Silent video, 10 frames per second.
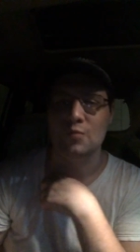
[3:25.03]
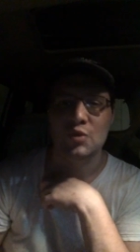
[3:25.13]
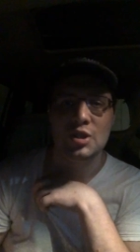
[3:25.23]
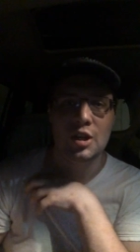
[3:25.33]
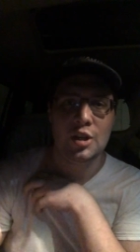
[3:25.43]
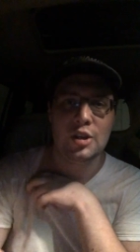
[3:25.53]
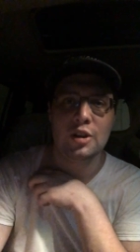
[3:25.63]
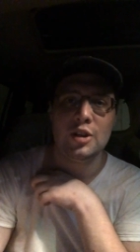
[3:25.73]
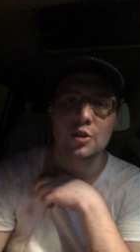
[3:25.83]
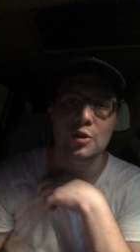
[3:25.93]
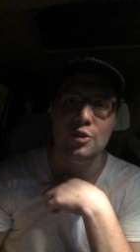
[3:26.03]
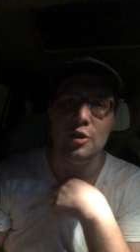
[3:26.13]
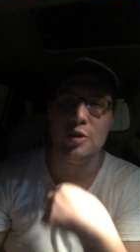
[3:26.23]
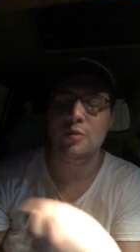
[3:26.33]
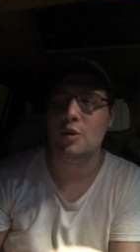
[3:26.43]
say here on
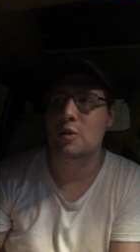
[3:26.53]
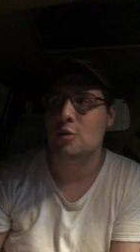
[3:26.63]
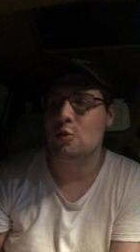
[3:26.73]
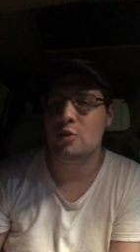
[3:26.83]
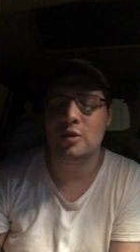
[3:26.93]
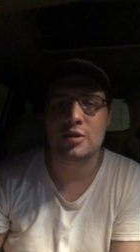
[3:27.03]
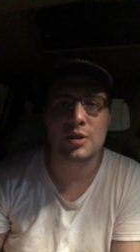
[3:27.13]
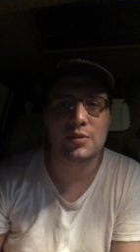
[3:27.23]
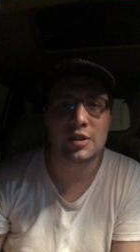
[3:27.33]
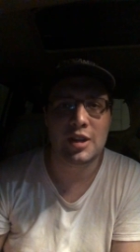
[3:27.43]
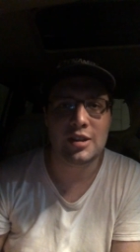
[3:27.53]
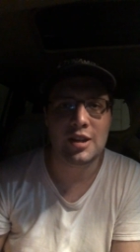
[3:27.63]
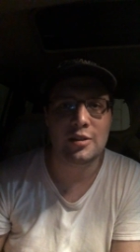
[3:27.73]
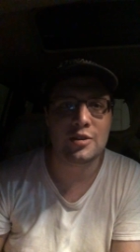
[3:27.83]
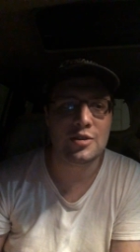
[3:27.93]
YouTube or something like
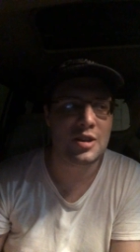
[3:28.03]
that, or